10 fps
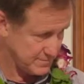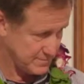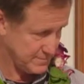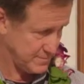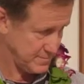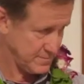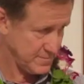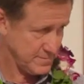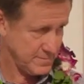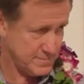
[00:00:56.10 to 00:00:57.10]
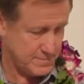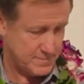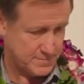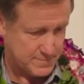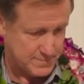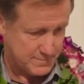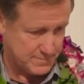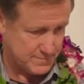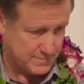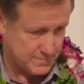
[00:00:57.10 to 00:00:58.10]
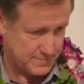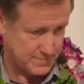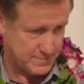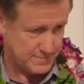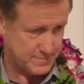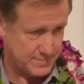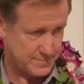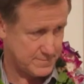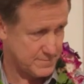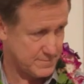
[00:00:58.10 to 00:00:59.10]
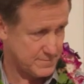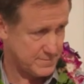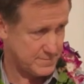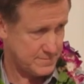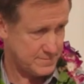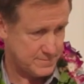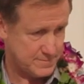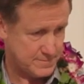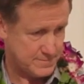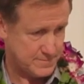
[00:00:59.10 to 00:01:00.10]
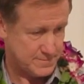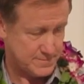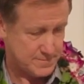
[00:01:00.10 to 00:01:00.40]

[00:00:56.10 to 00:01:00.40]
The person shown says nothing.